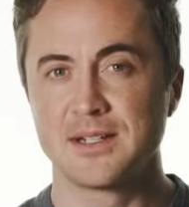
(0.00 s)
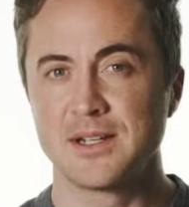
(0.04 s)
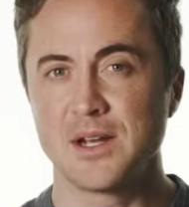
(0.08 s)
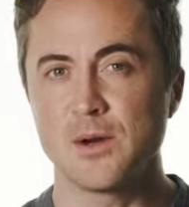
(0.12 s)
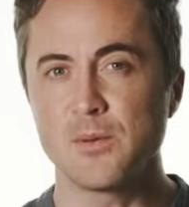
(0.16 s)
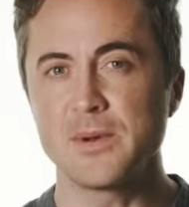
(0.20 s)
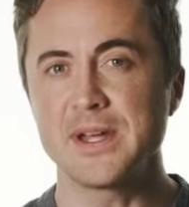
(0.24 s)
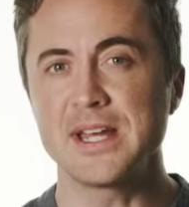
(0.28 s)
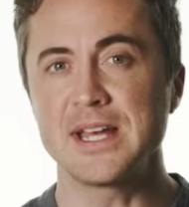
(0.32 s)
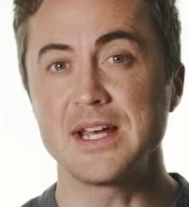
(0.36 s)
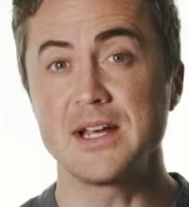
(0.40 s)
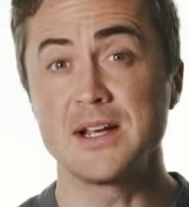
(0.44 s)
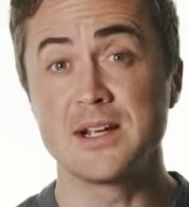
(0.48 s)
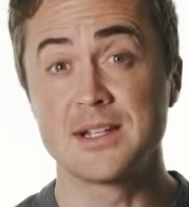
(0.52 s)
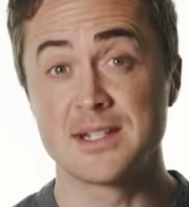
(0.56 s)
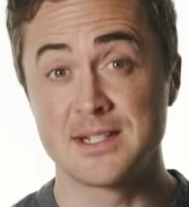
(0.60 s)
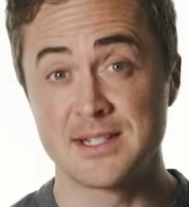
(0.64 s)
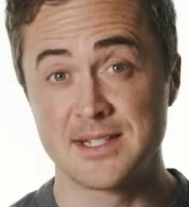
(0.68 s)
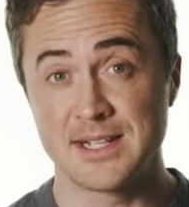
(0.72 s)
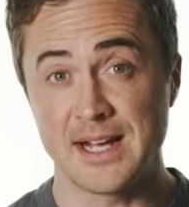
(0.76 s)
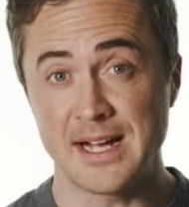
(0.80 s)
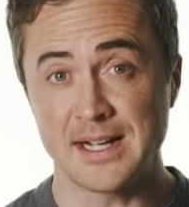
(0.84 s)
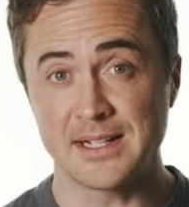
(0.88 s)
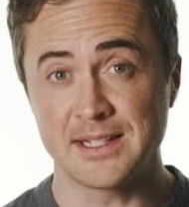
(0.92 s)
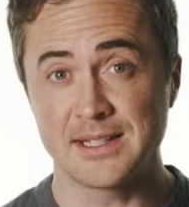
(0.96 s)
Knowing
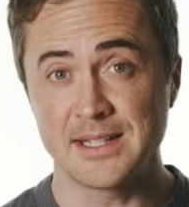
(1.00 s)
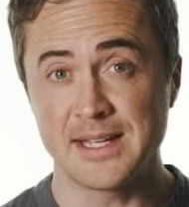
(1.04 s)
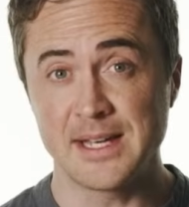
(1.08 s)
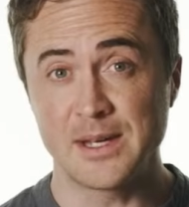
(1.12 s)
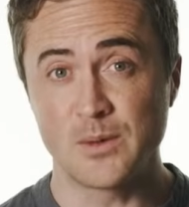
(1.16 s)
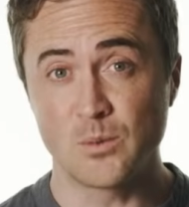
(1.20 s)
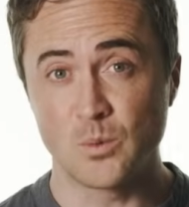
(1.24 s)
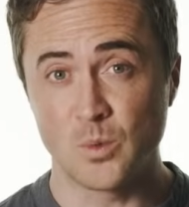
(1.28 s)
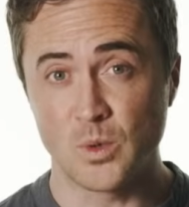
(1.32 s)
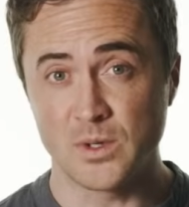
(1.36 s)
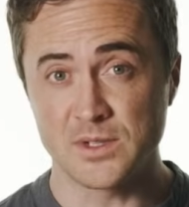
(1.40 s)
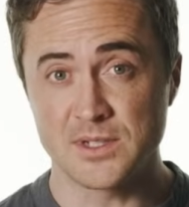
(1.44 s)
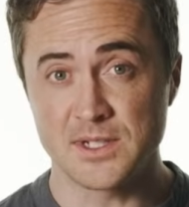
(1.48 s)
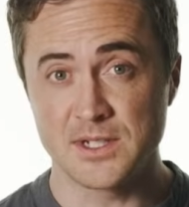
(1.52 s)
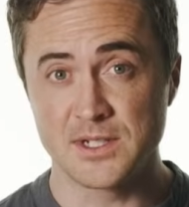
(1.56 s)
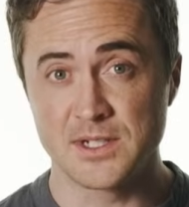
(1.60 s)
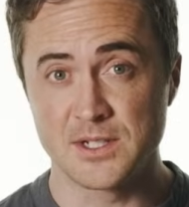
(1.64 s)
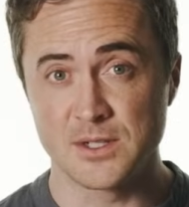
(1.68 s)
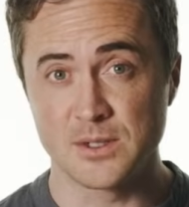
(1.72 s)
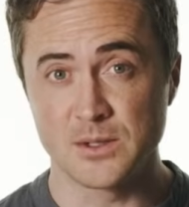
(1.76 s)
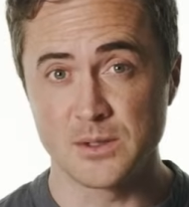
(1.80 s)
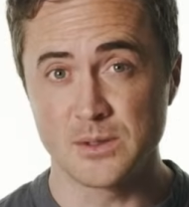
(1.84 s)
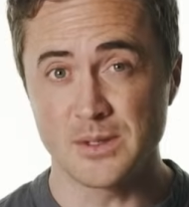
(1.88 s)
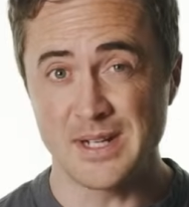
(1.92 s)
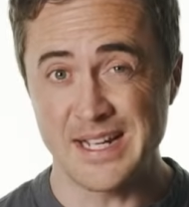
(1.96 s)
exactly what to
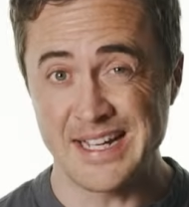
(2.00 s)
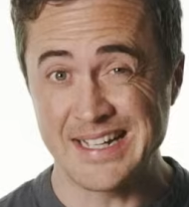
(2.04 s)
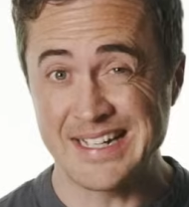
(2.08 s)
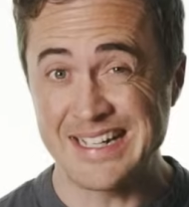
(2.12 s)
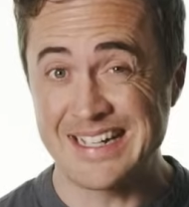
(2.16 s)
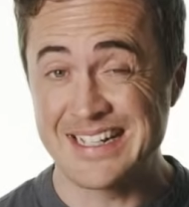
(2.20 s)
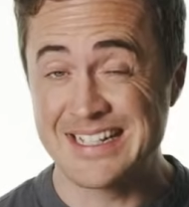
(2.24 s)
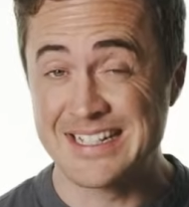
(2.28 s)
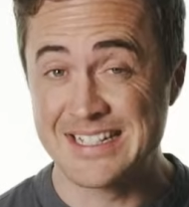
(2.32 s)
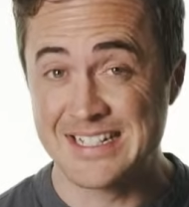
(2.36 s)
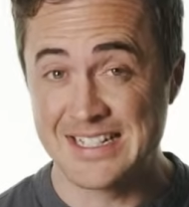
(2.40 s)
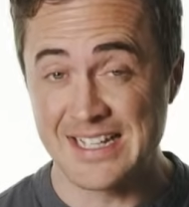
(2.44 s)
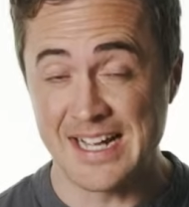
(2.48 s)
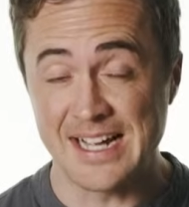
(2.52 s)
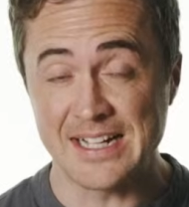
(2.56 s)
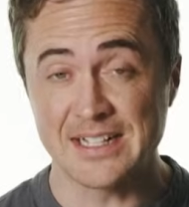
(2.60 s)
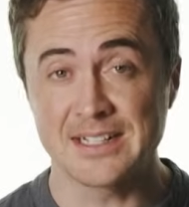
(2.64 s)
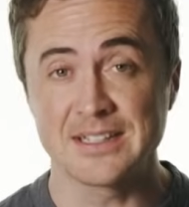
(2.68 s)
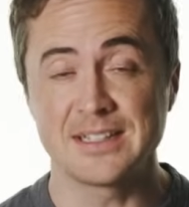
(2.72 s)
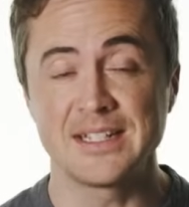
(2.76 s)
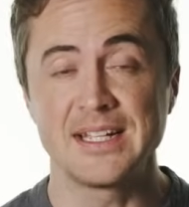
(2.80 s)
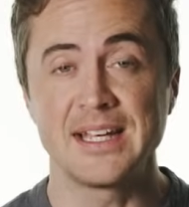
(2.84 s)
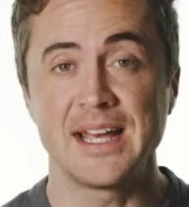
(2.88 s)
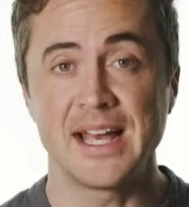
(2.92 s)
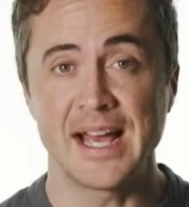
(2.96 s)
do and
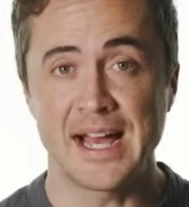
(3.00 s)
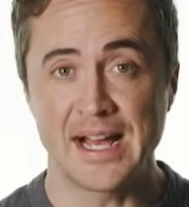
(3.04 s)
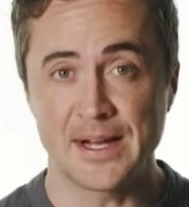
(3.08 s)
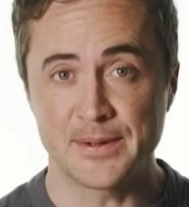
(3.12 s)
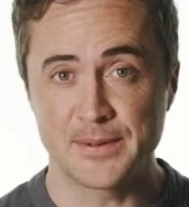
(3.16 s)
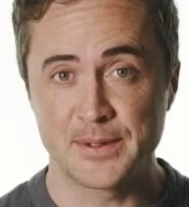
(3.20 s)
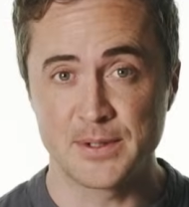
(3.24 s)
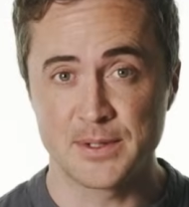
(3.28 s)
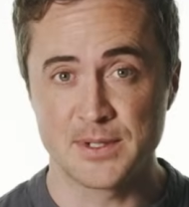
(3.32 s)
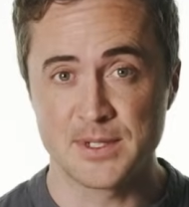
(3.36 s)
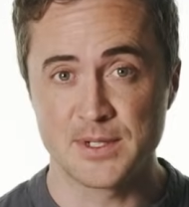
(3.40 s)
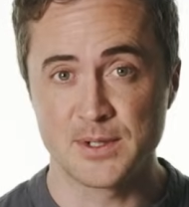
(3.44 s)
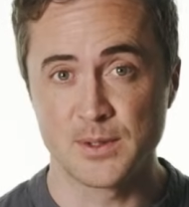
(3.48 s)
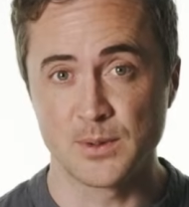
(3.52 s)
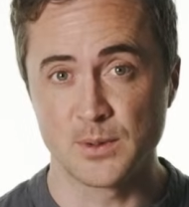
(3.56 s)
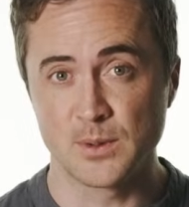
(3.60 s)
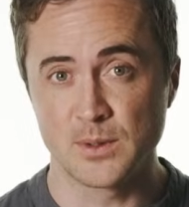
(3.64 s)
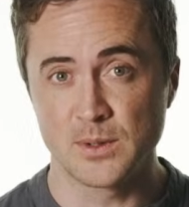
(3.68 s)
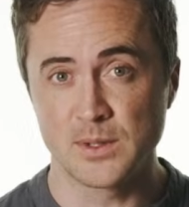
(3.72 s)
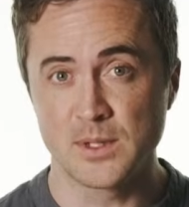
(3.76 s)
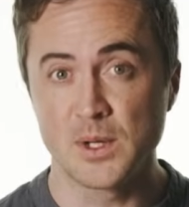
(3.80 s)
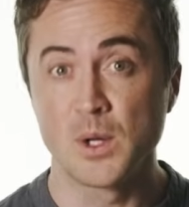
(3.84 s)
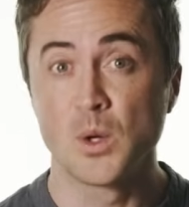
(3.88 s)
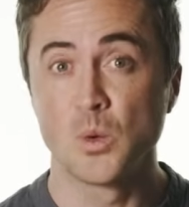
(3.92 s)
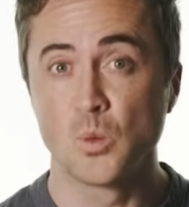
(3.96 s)
exactly how you're
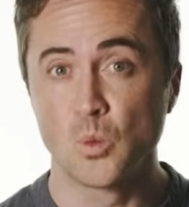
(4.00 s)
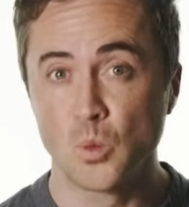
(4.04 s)
scored